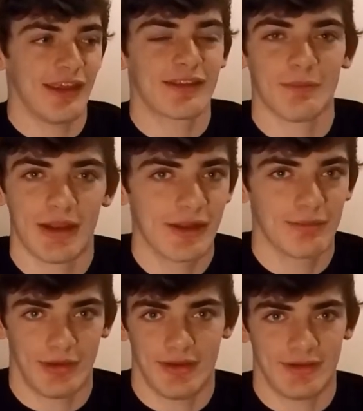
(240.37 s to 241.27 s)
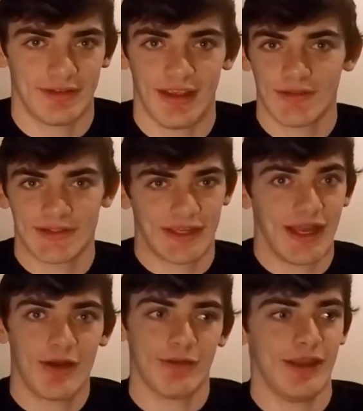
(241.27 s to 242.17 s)
just take the money and put it in a savings
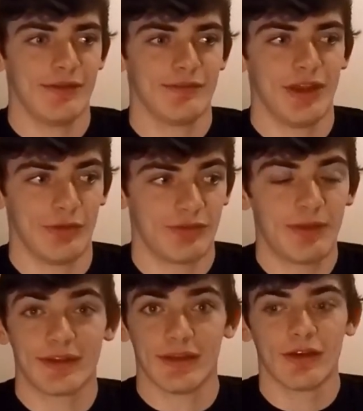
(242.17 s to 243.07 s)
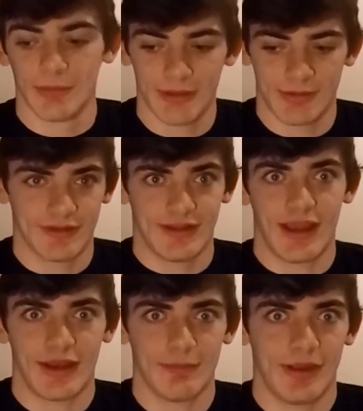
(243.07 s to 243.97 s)
account and you know spend a little bit because they
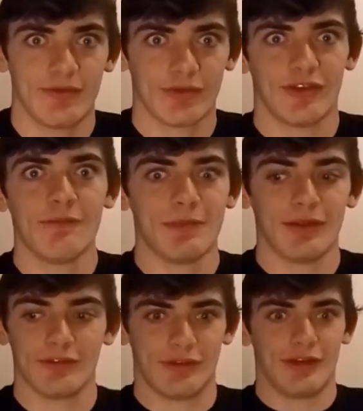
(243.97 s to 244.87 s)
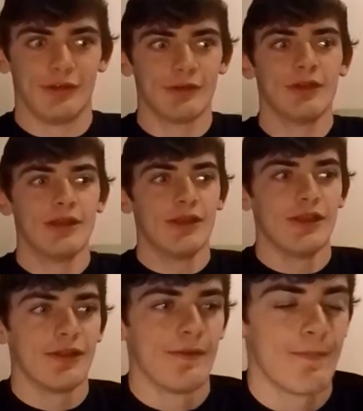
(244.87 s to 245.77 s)
got to pay for some bills, you know.
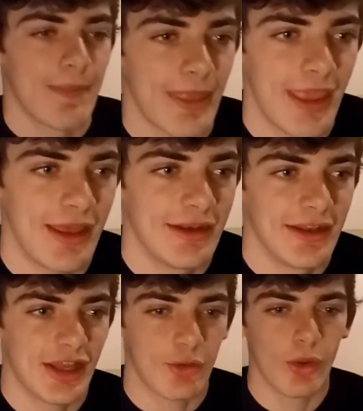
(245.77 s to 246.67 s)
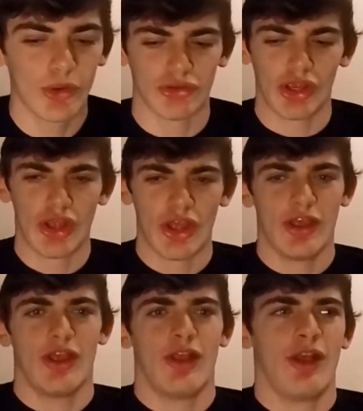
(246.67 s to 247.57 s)
And Corey was like,
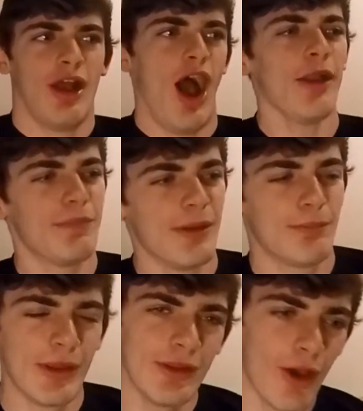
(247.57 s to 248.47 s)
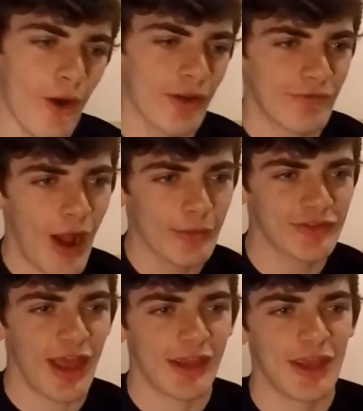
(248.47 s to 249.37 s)
I'd be PO'd if I
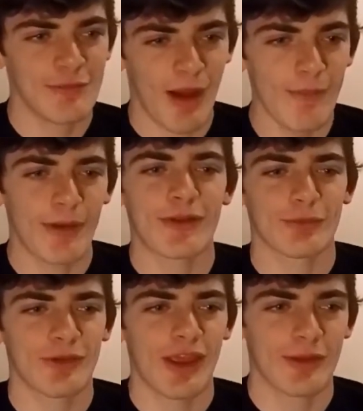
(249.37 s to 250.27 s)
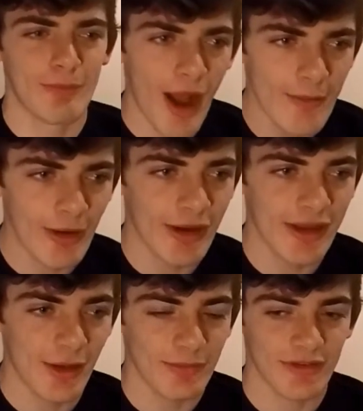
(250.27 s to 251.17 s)
was that kid. My parents were taking my
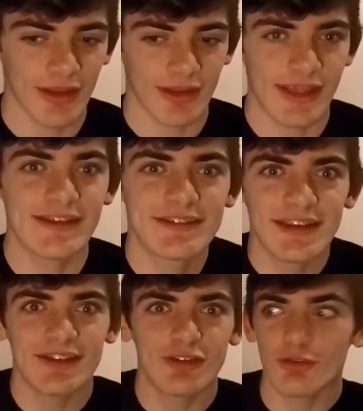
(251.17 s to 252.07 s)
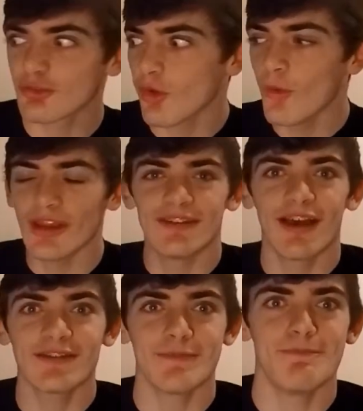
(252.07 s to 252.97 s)
money. I was like, he's six years old. It
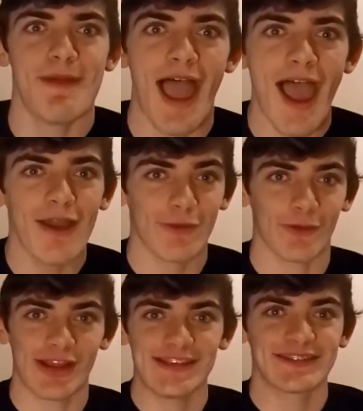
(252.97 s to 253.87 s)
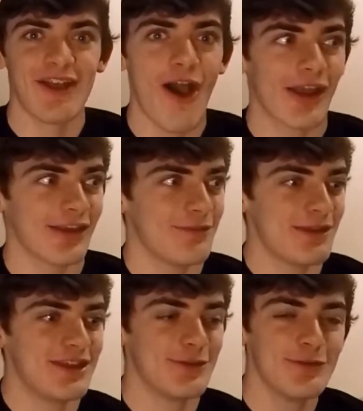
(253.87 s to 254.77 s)
doesn't matter. He's not going to
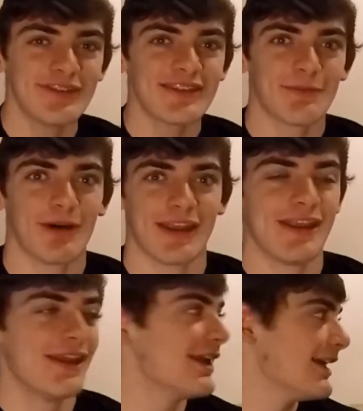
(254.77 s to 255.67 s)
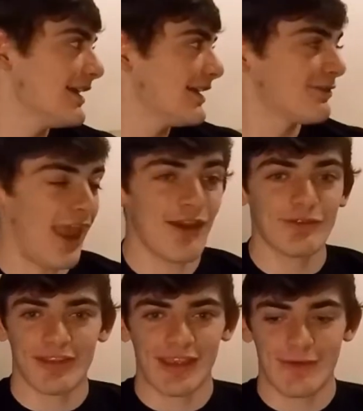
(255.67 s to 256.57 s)
be using the money. He gets
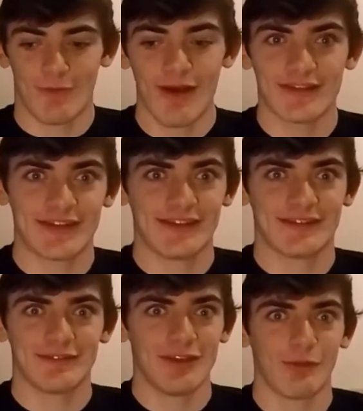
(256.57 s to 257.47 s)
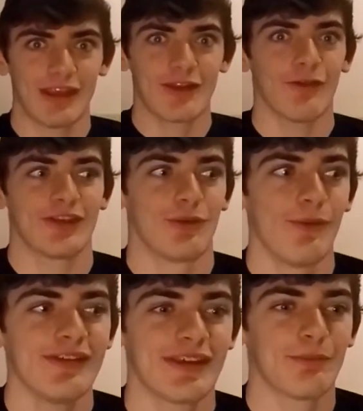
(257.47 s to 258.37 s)
everything he wants. He's, you know, getting all the
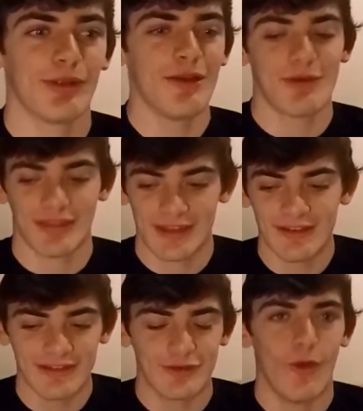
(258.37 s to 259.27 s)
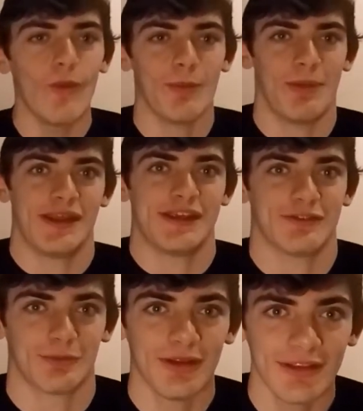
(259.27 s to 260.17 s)
toys he can play with. He doesn't know what money
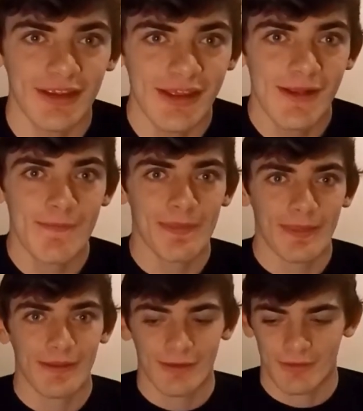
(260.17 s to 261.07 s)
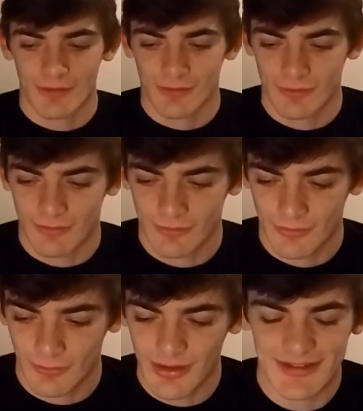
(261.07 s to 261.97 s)
is, really.
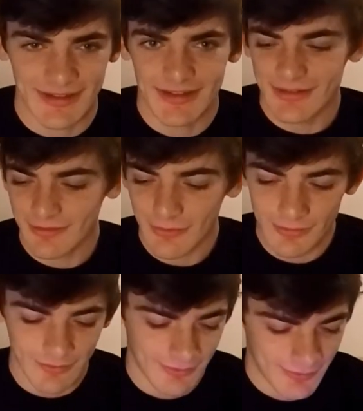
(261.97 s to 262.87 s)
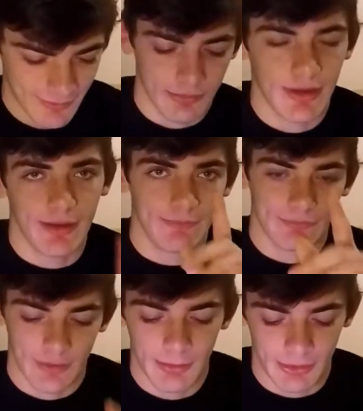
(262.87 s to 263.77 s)
Wait, is he six years mm-hmm. old? Uh,
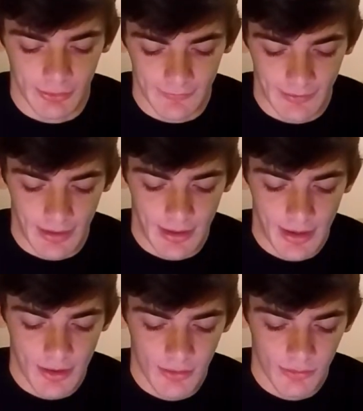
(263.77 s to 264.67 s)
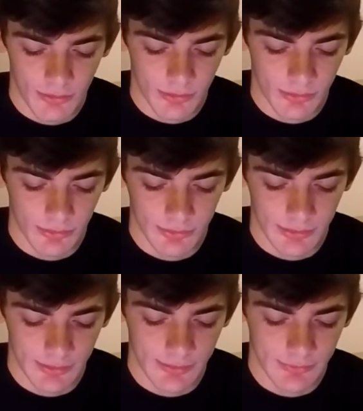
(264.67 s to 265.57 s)
let me correct that. How old
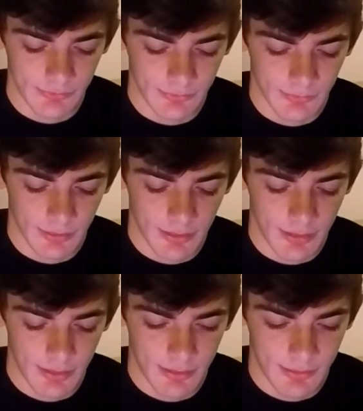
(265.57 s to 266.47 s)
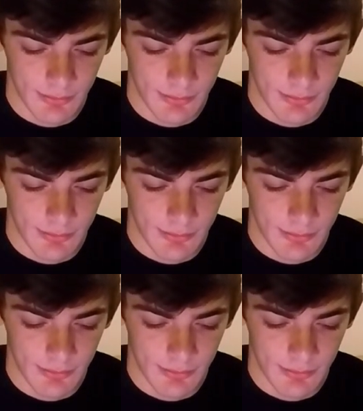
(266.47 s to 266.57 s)
is Ryan?